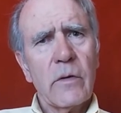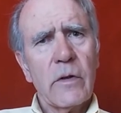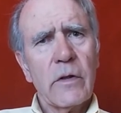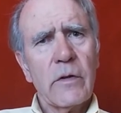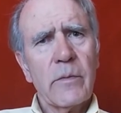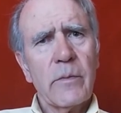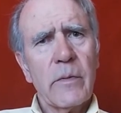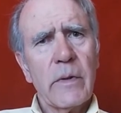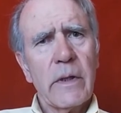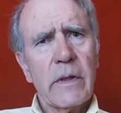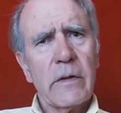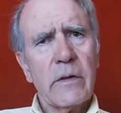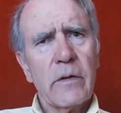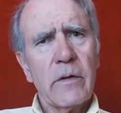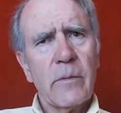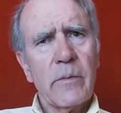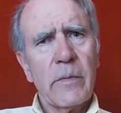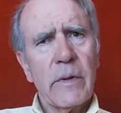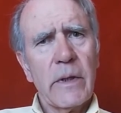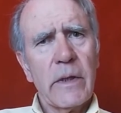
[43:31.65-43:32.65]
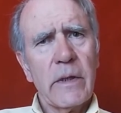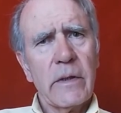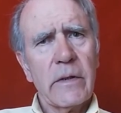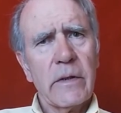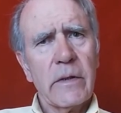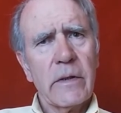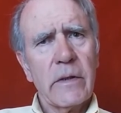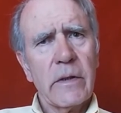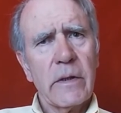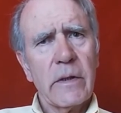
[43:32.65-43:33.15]
to express the
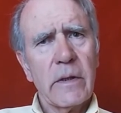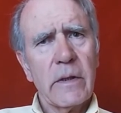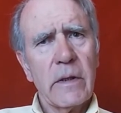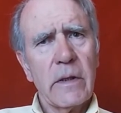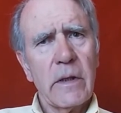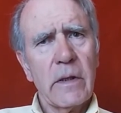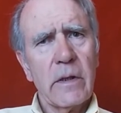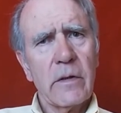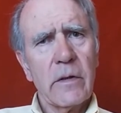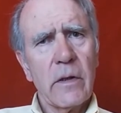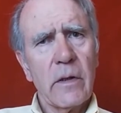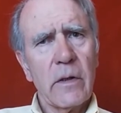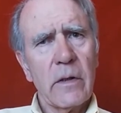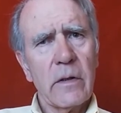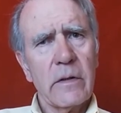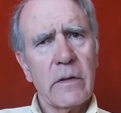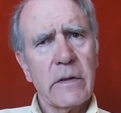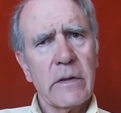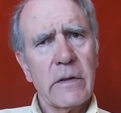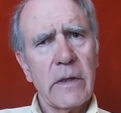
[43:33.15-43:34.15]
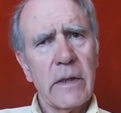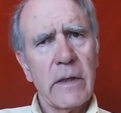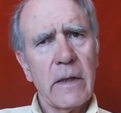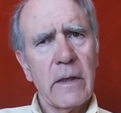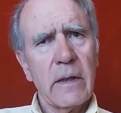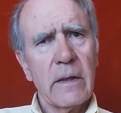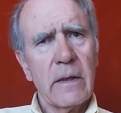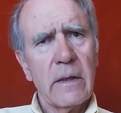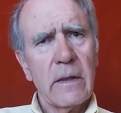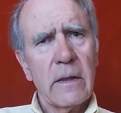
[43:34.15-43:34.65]
place it holds
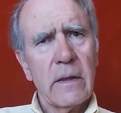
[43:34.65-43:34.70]
there,